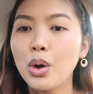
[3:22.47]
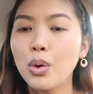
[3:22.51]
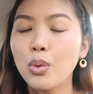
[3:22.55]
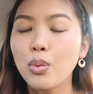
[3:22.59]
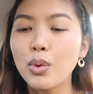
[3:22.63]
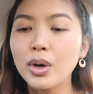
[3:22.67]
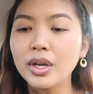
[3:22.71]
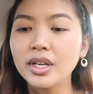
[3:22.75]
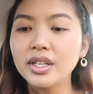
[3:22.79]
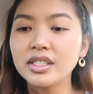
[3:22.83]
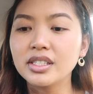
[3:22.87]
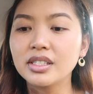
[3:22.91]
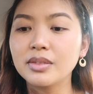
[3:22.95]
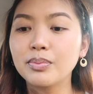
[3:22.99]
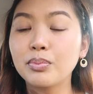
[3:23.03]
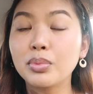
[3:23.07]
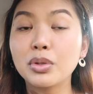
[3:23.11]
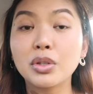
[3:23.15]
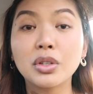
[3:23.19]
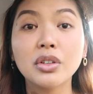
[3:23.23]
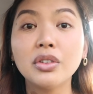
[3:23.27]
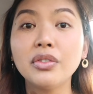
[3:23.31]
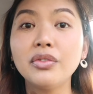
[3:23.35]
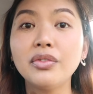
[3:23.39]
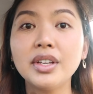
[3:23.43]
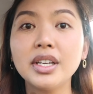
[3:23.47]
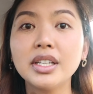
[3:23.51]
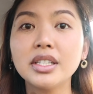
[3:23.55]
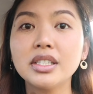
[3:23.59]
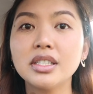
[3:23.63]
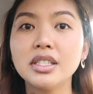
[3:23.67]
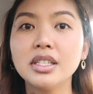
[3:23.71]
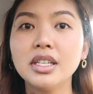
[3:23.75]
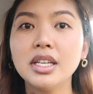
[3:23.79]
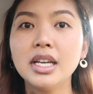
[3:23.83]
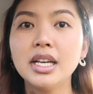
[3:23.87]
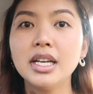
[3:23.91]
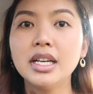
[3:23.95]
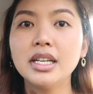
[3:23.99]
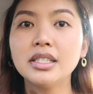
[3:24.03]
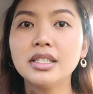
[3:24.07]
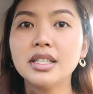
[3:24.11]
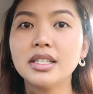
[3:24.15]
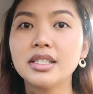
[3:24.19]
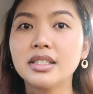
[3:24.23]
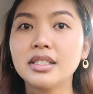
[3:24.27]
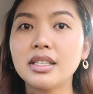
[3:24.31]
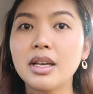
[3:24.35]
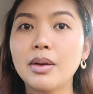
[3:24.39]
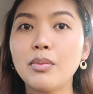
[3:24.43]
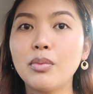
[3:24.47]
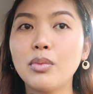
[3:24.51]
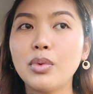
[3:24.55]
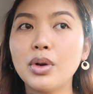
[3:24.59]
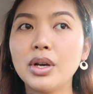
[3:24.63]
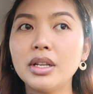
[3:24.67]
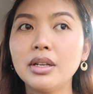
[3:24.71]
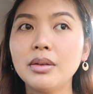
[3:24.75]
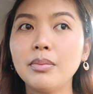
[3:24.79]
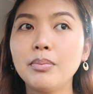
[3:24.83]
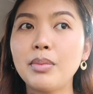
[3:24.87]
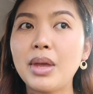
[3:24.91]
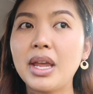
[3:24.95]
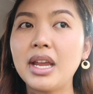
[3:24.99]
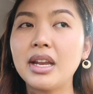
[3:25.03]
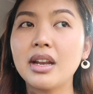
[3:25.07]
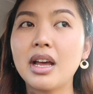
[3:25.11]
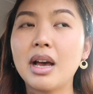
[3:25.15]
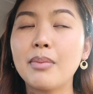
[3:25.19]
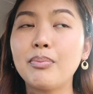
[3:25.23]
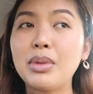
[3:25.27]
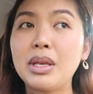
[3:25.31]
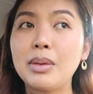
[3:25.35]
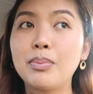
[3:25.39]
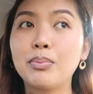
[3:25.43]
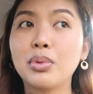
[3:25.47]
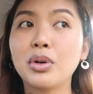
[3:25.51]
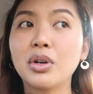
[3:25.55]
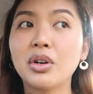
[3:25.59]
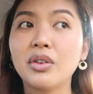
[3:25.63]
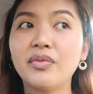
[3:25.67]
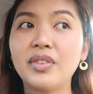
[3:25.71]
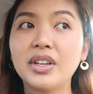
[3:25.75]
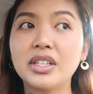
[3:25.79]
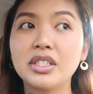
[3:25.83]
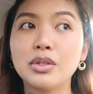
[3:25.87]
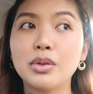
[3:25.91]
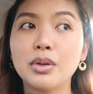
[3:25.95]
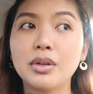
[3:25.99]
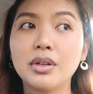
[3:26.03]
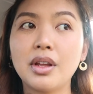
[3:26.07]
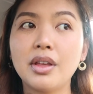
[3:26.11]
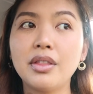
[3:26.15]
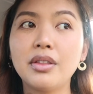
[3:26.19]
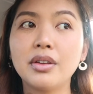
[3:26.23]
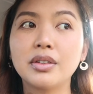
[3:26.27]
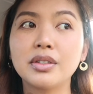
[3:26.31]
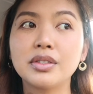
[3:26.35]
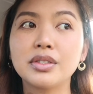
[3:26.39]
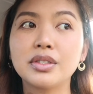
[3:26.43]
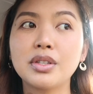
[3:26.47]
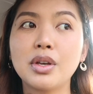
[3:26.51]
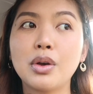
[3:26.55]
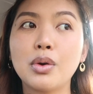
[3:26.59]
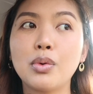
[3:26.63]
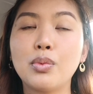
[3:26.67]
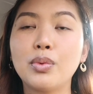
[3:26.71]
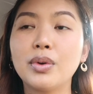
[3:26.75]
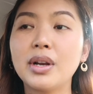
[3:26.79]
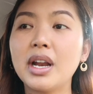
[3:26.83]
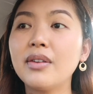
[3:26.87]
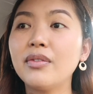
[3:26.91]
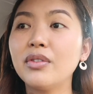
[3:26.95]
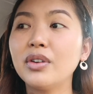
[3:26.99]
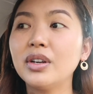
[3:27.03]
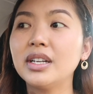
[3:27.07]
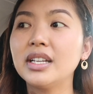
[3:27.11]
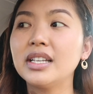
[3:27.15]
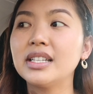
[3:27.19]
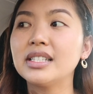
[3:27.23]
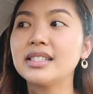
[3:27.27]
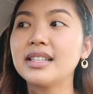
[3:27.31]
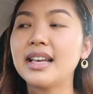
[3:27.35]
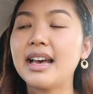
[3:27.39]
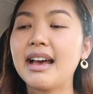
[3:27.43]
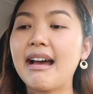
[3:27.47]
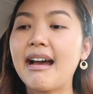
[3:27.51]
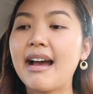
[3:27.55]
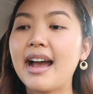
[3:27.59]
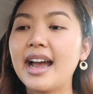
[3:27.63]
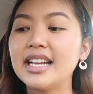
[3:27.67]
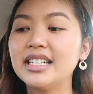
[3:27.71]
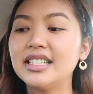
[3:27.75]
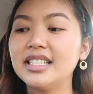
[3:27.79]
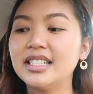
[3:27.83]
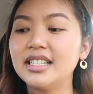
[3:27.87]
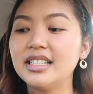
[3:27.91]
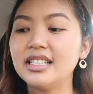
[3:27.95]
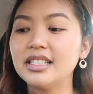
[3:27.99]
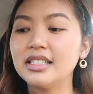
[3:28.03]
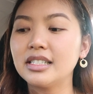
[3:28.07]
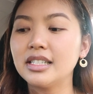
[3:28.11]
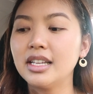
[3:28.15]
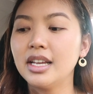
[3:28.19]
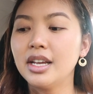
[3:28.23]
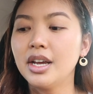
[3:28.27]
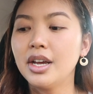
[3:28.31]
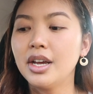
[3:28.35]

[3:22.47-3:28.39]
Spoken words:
What is perfect to someone may not be perfect to another. So whatever it is that I didn't